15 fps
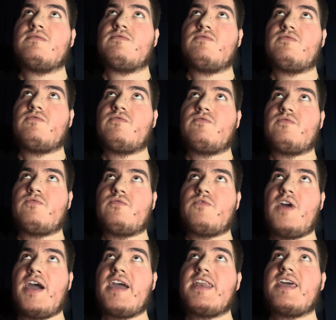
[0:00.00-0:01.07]

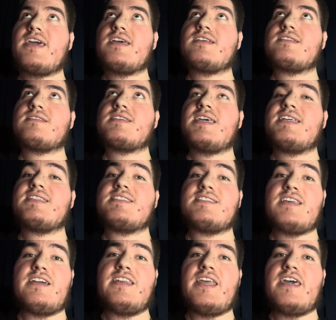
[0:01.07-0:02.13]
Fridays, and
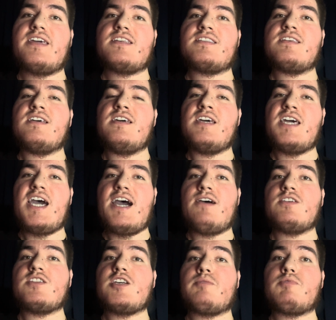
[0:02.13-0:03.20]
Sundays, I
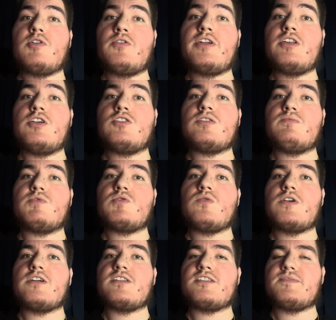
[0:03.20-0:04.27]
was uploading YouTube
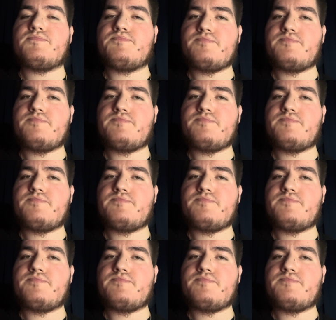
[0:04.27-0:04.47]
Shorts.